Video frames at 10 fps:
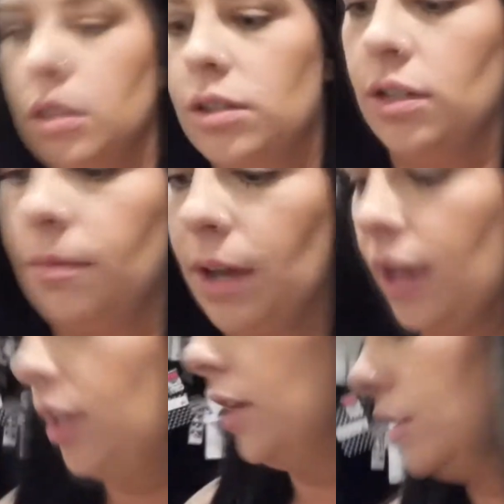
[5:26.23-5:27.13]
Some
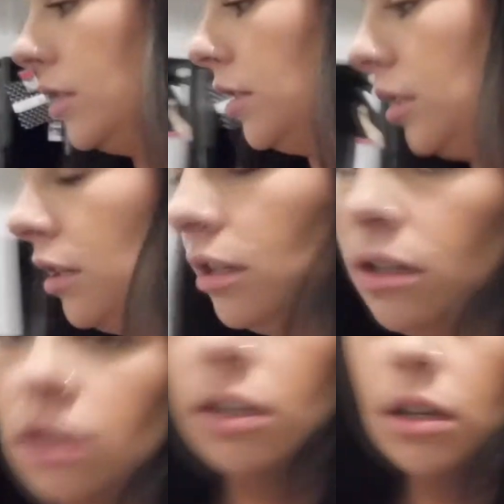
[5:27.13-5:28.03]
ice.
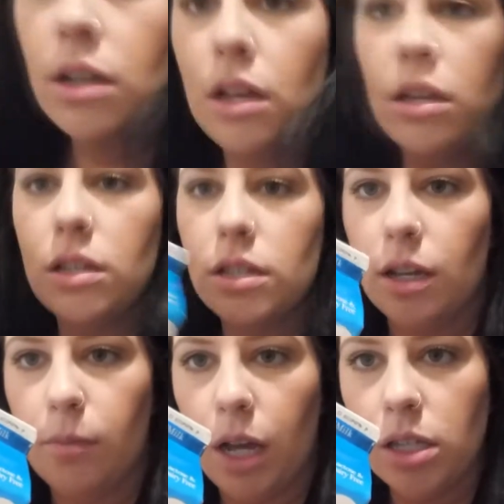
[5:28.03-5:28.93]

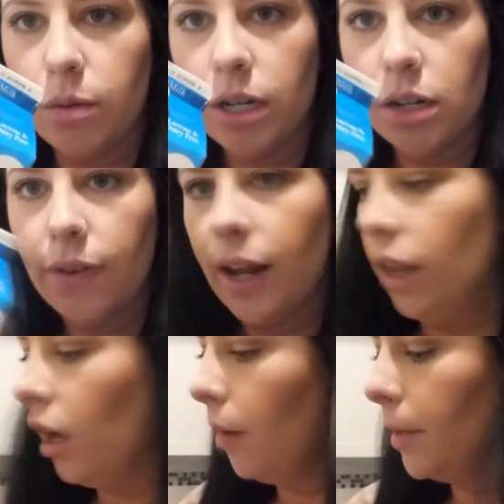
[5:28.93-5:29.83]
Some unsweetened
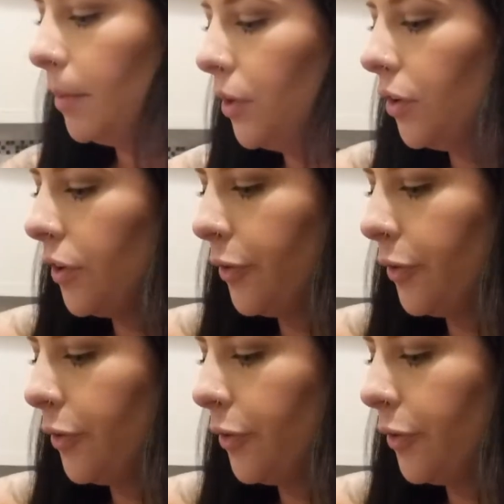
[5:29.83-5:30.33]
vanilla almond milk.